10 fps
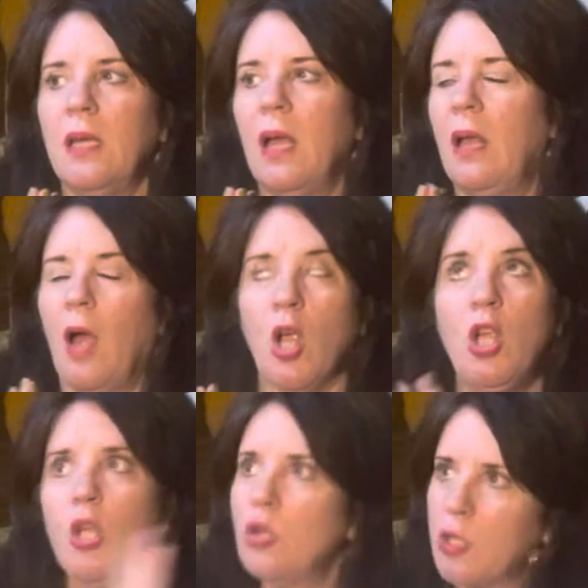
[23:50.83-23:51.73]
a, a
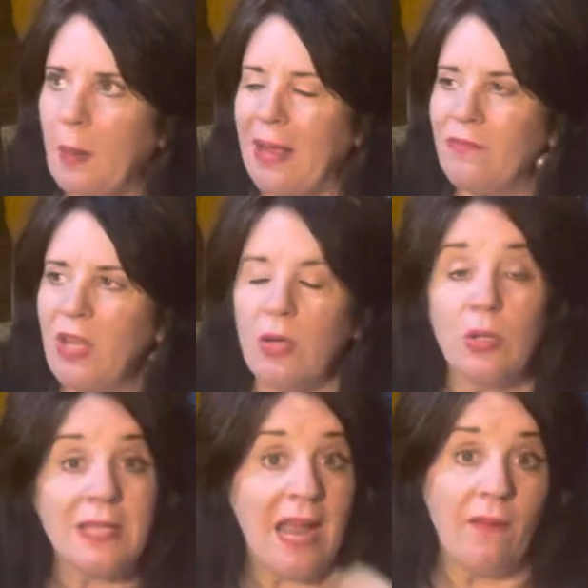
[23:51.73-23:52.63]
huge supply of
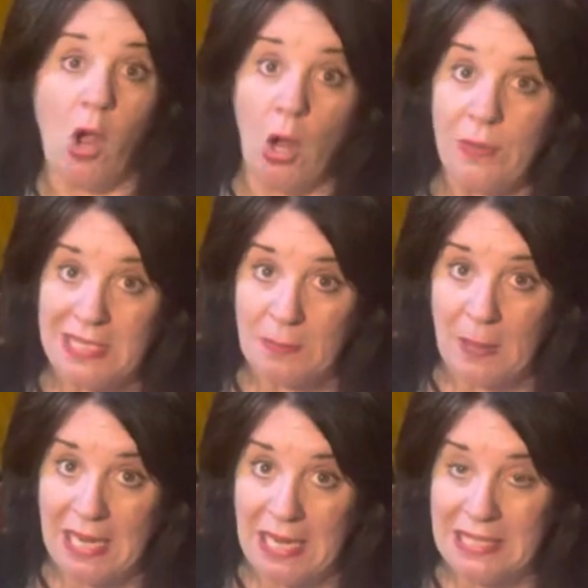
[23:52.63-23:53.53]
needles. They have all this
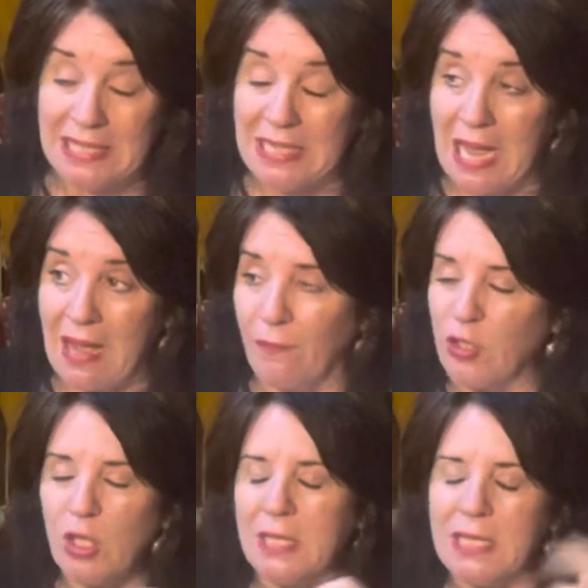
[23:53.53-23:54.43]
spinning stuff.
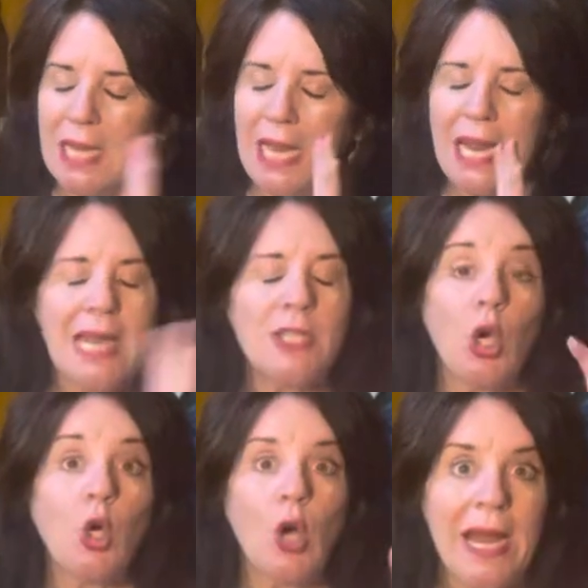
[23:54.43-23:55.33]
Just, it's a
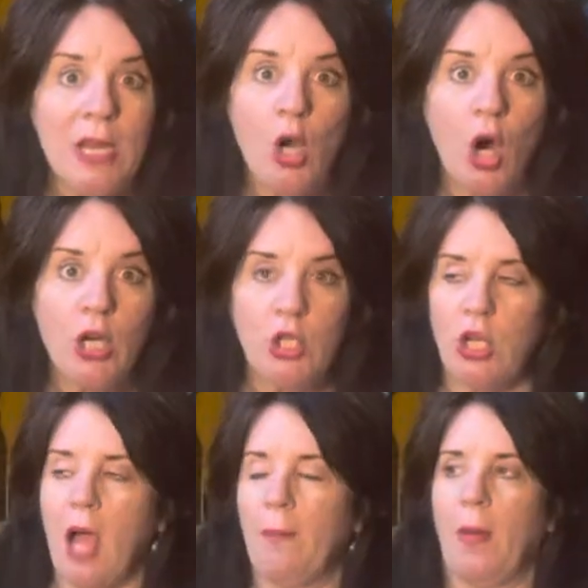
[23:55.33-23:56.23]
great yarn
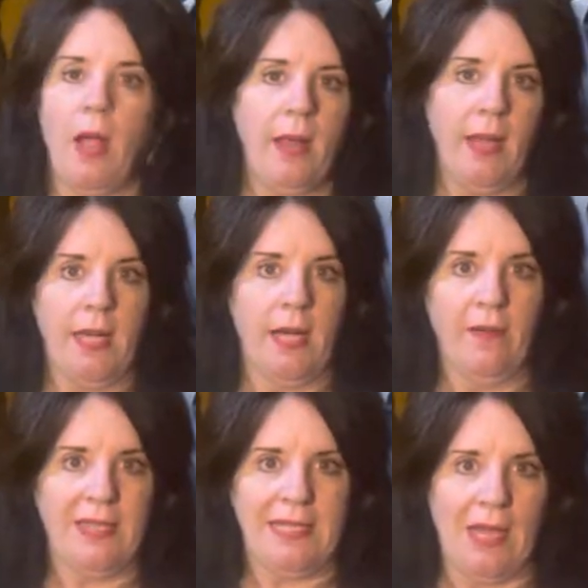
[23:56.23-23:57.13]
shop in and
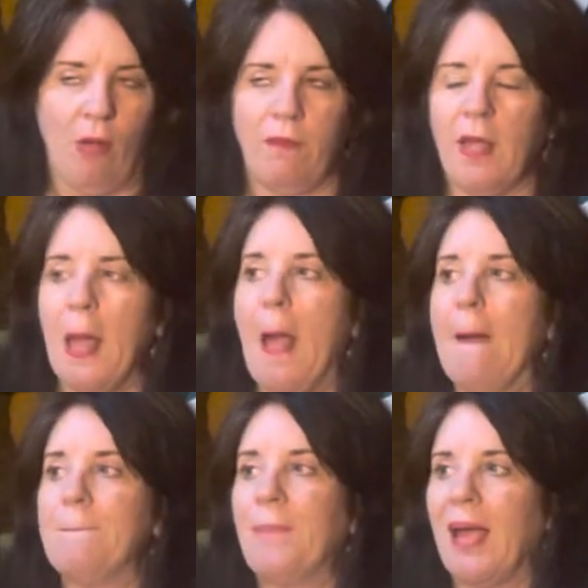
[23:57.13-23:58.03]
of itself.
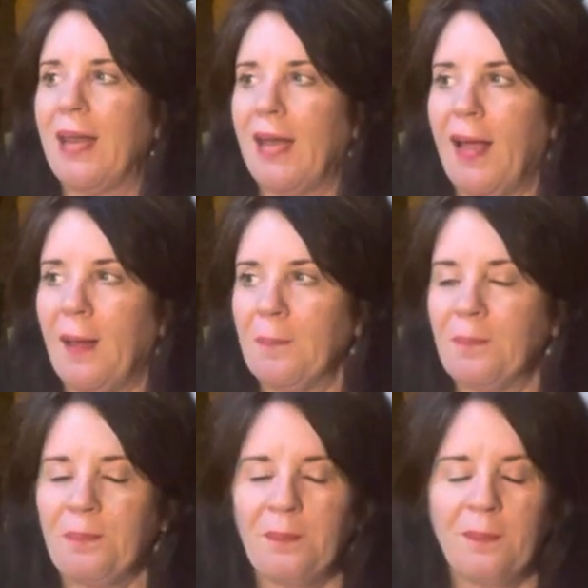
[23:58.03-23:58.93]
But
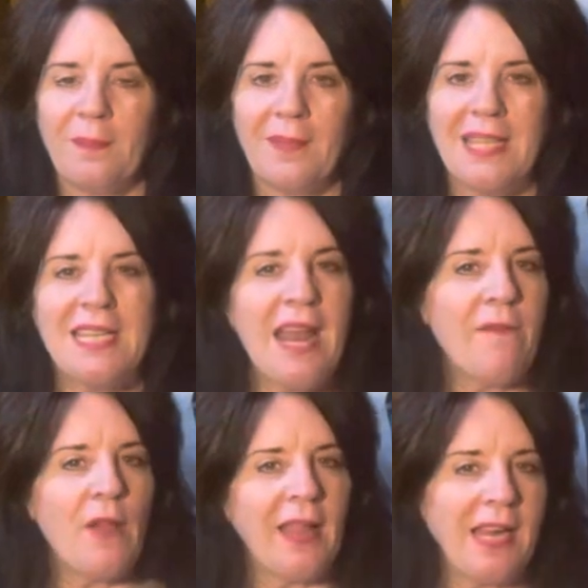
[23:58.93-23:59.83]
um, today I
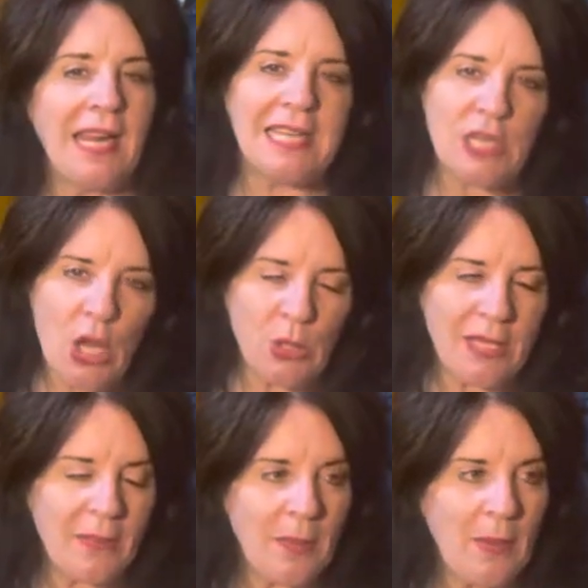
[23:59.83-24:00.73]
felt like I got to know
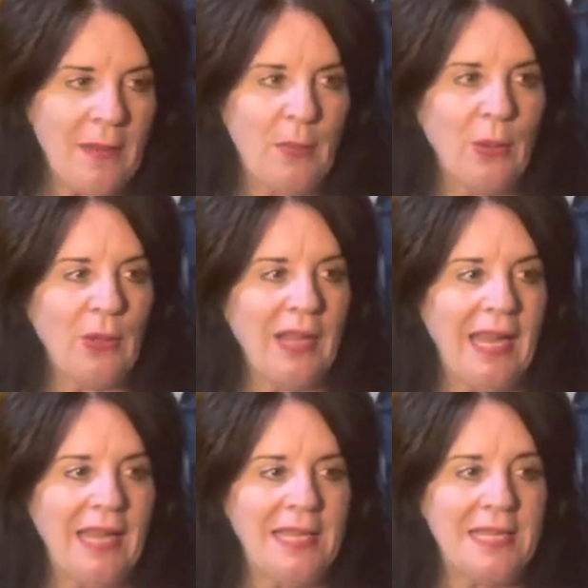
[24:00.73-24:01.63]
some of the people
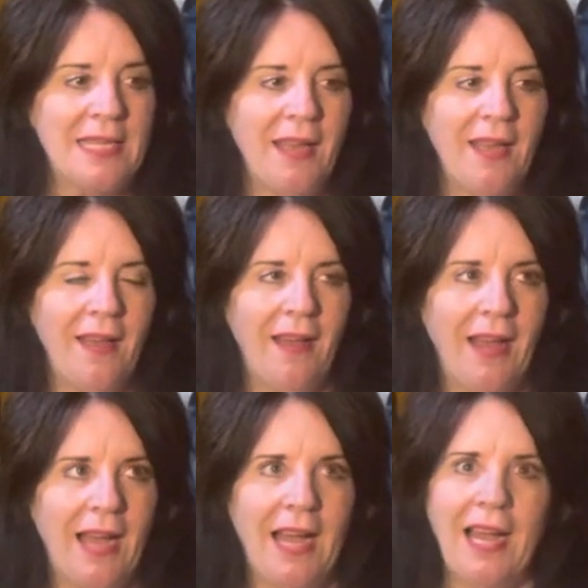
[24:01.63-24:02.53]
and
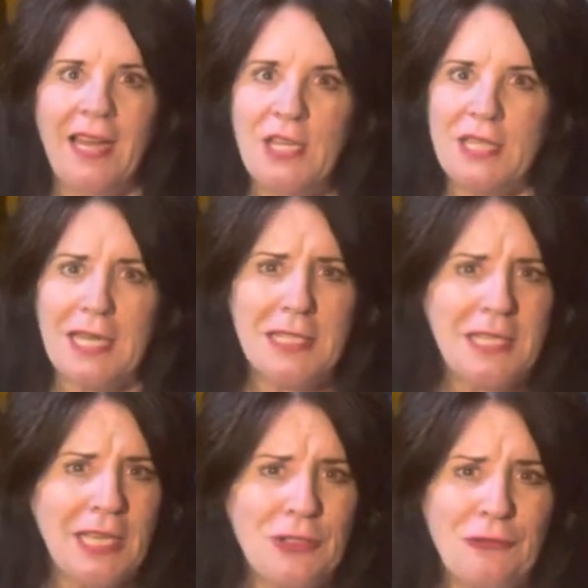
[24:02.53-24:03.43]
I just had such